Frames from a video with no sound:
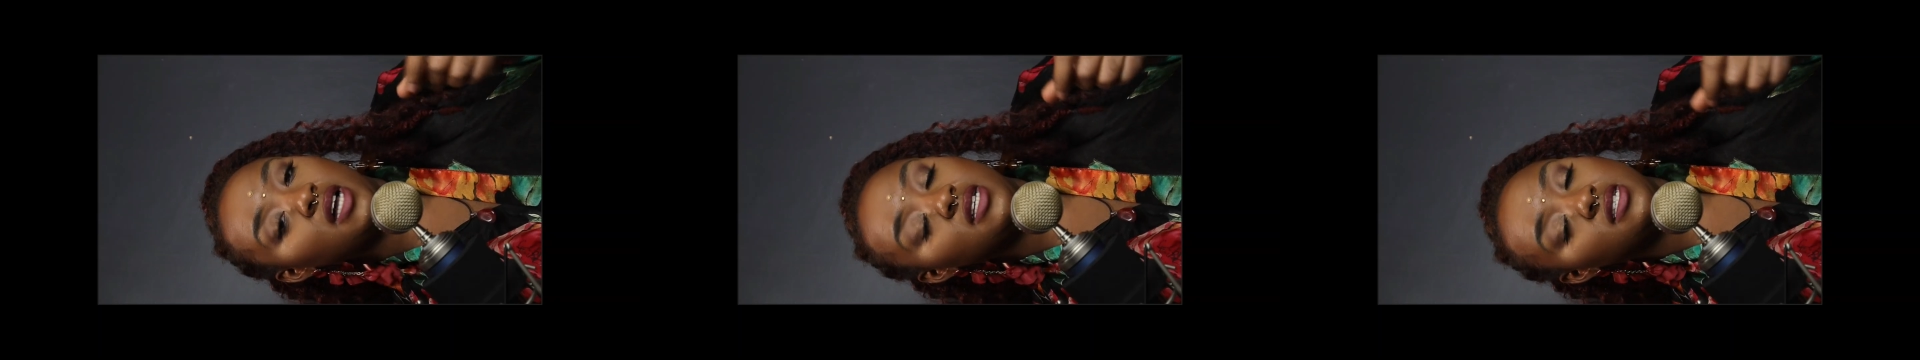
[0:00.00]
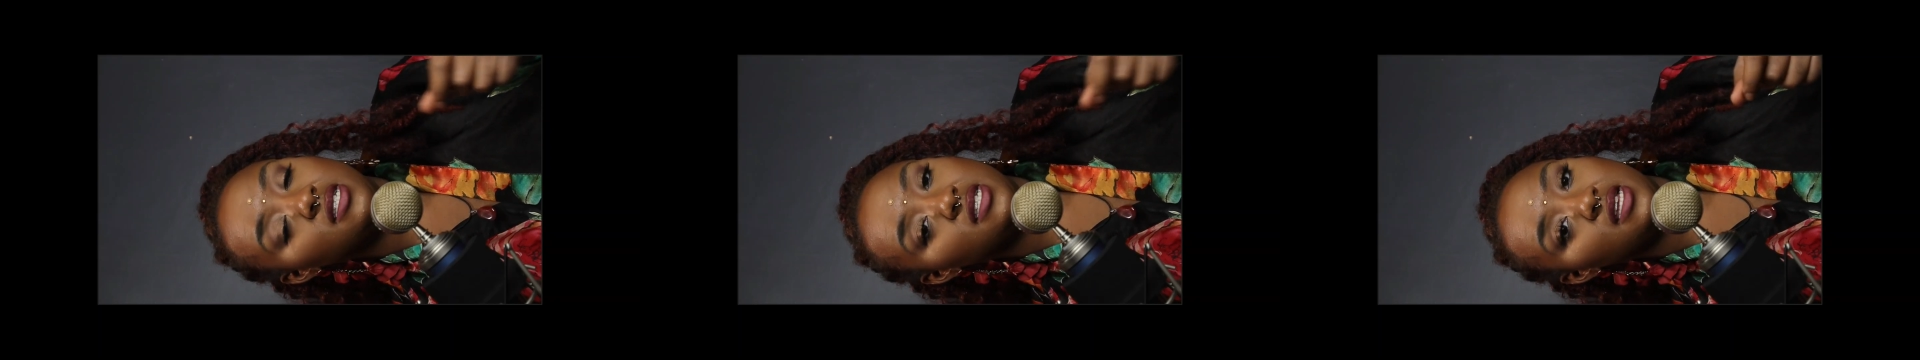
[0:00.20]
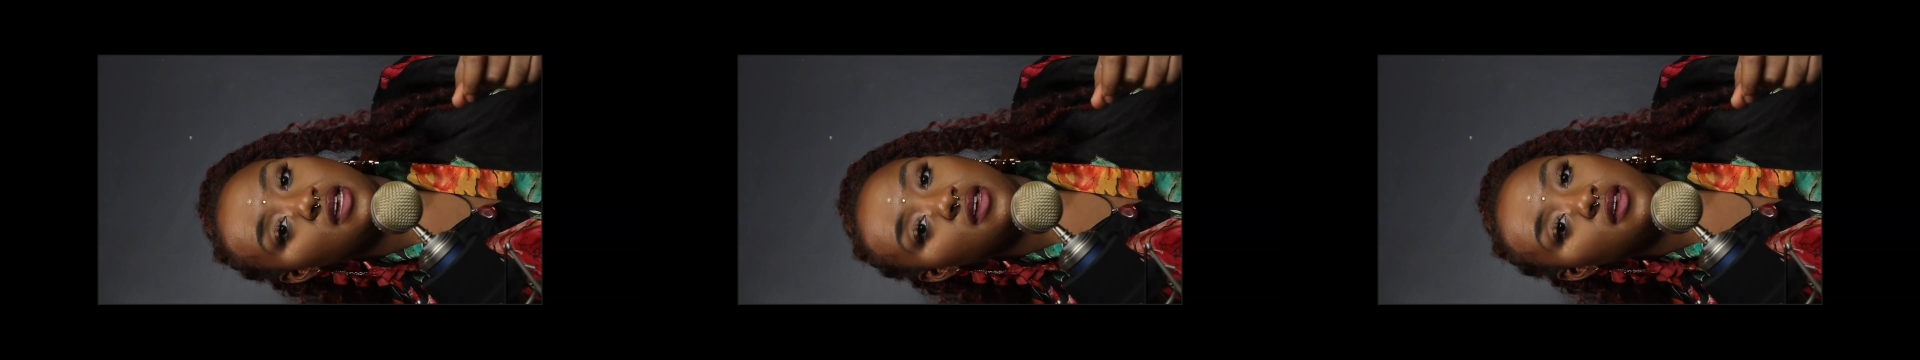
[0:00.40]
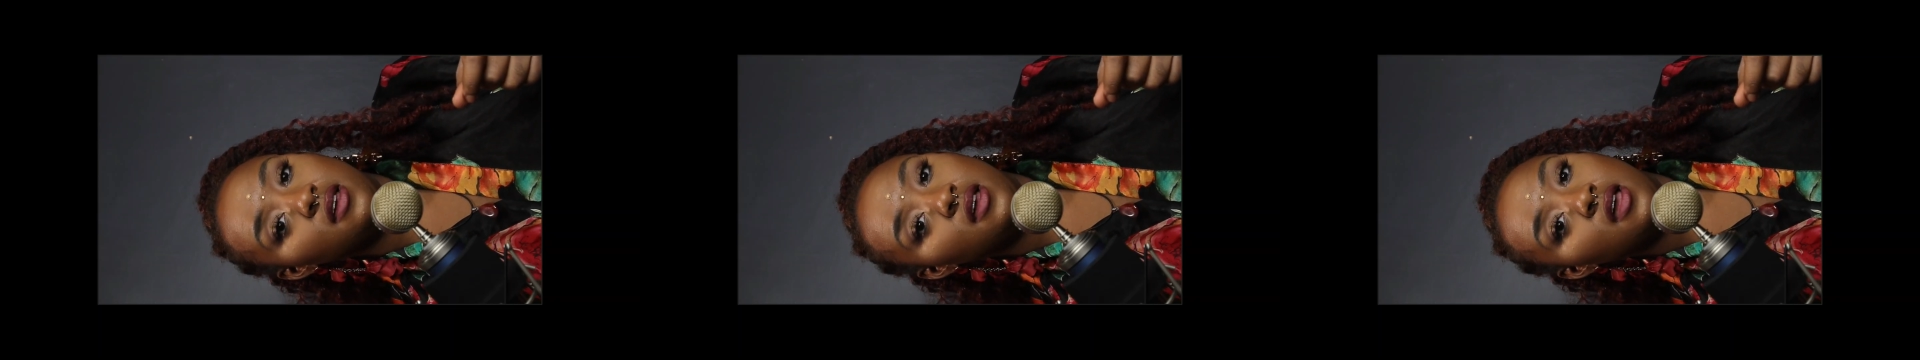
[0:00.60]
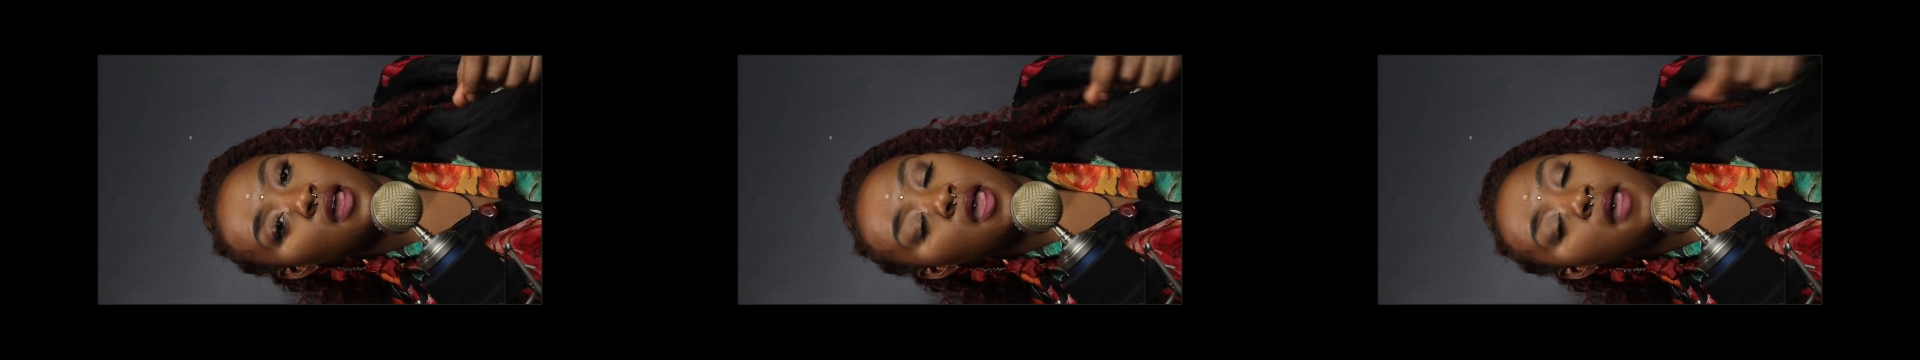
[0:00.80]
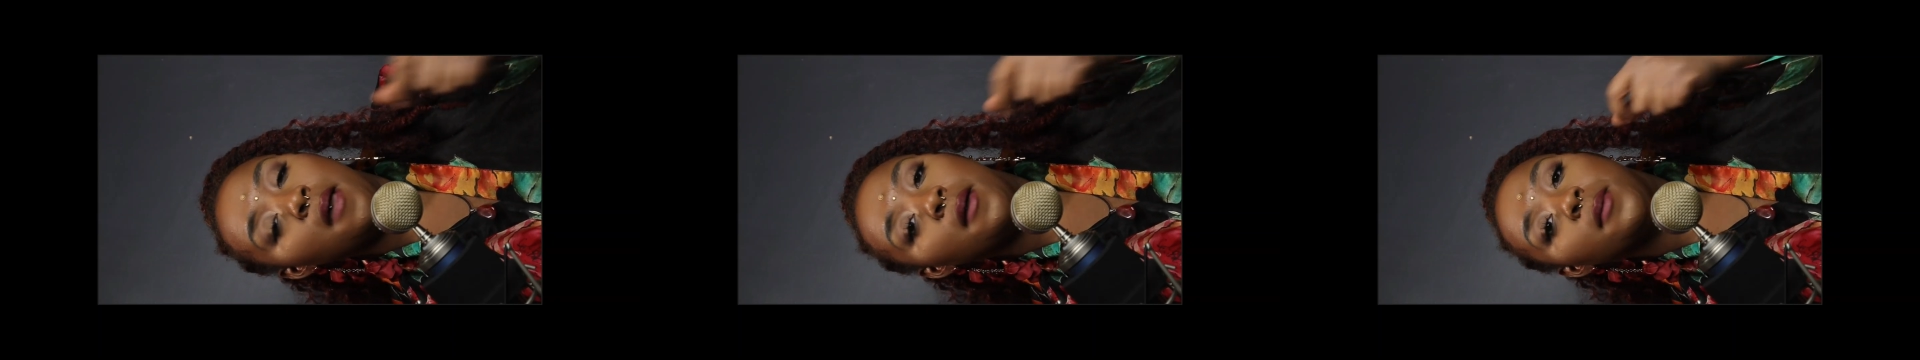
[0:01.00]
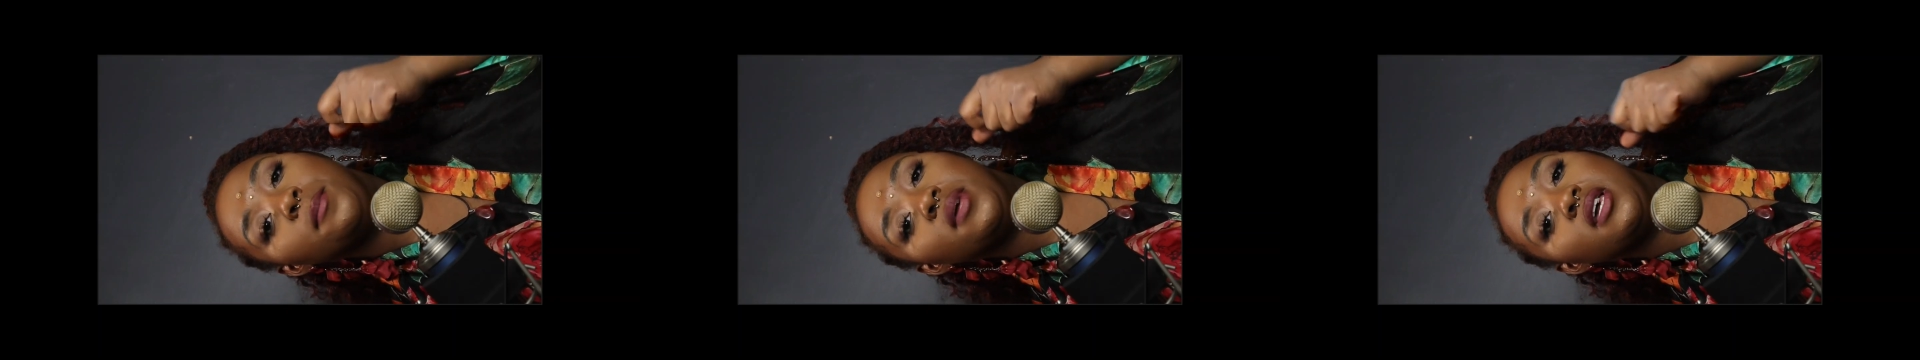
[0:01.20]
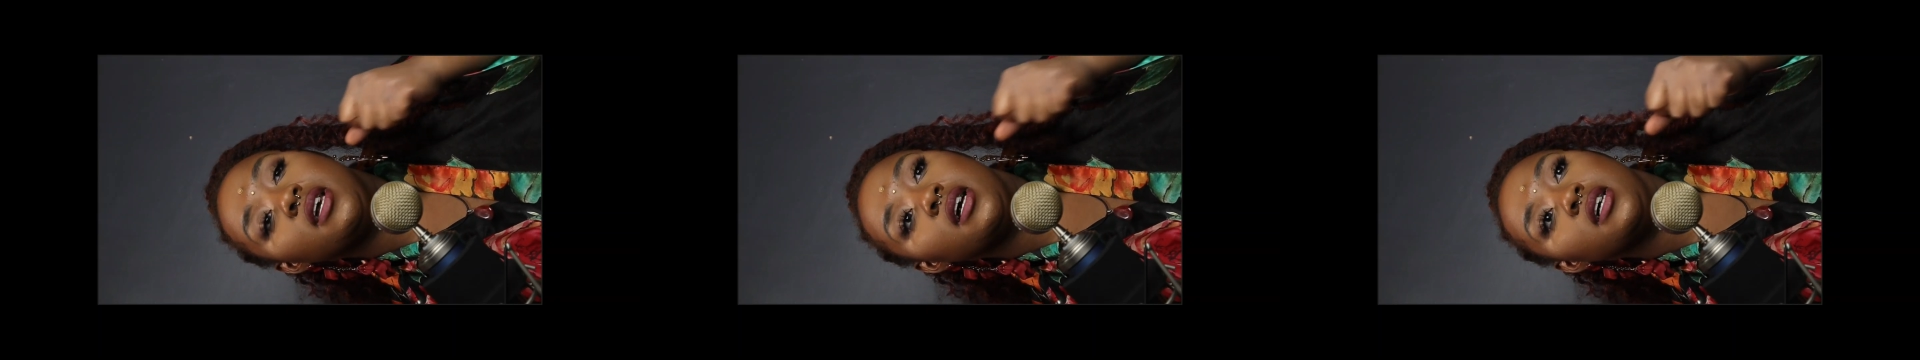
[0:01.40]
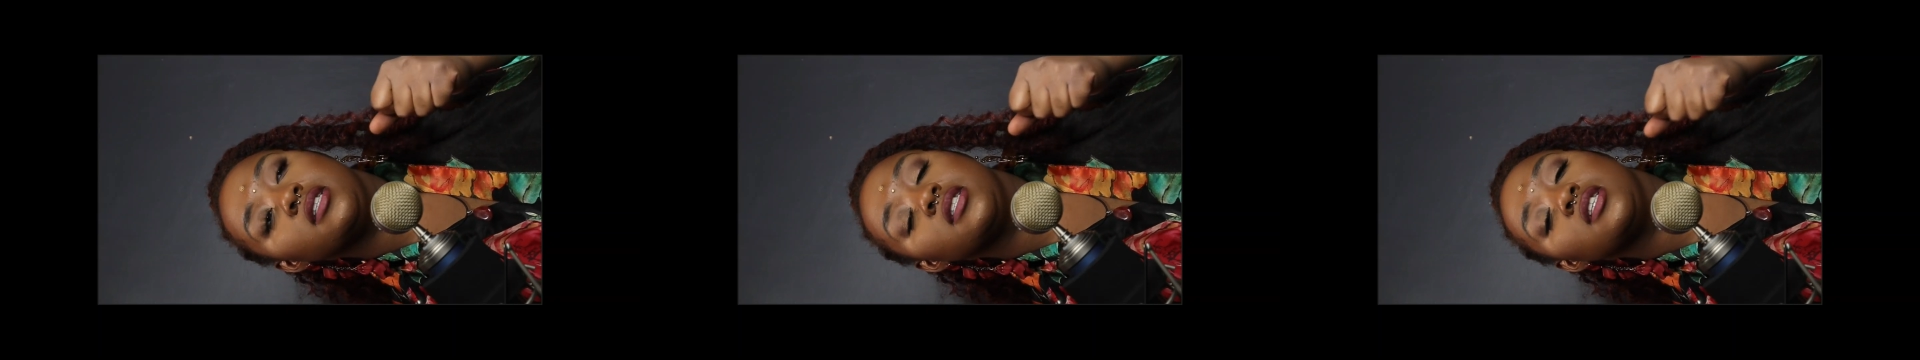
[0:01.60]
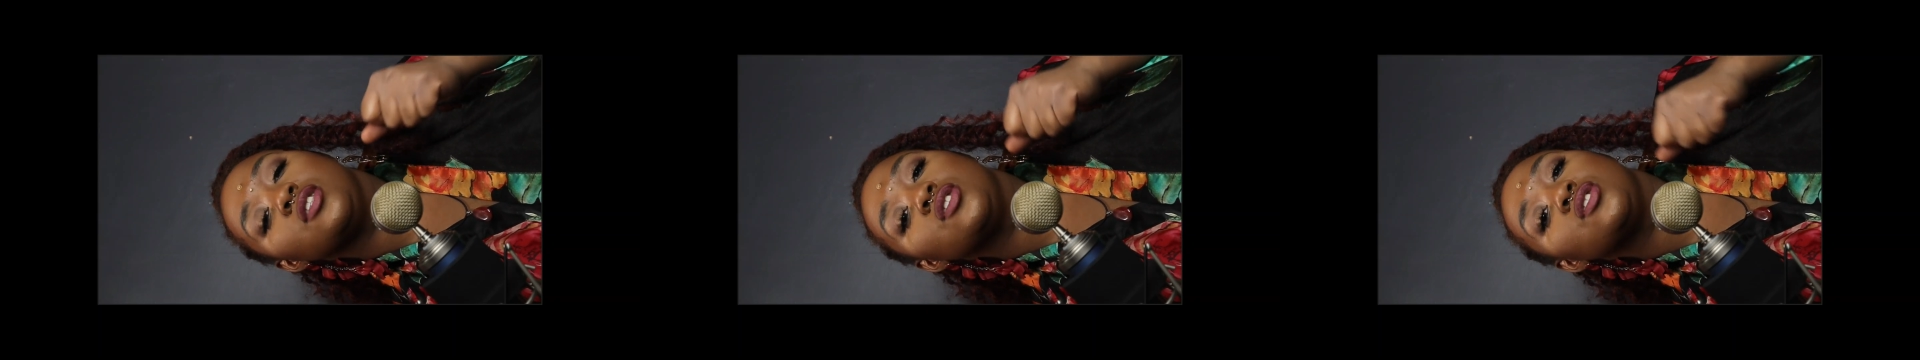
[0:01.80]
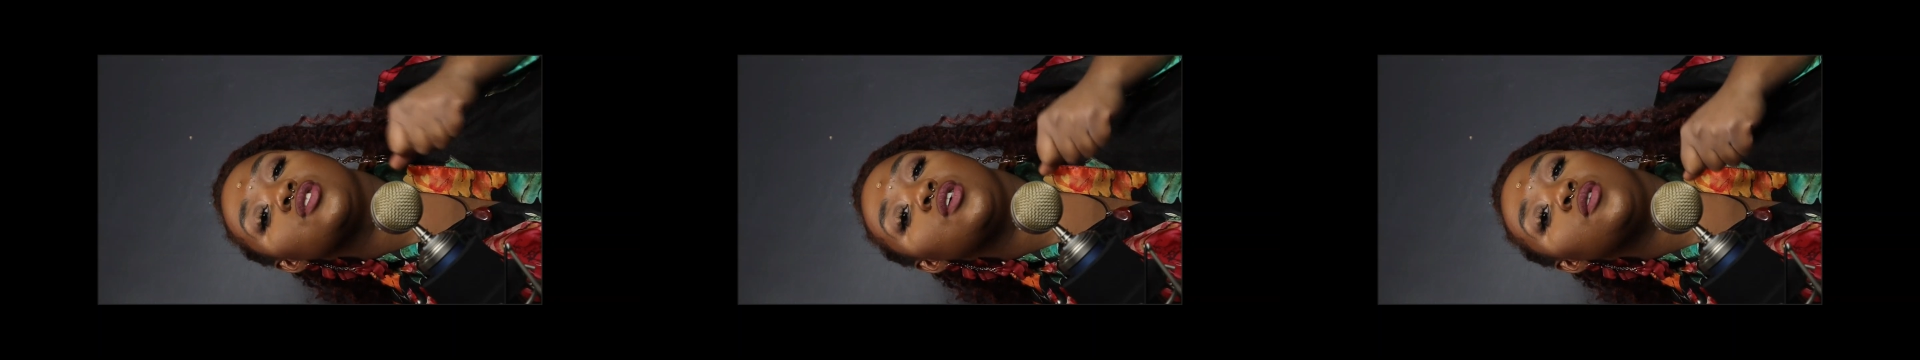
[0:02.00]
mindset because it's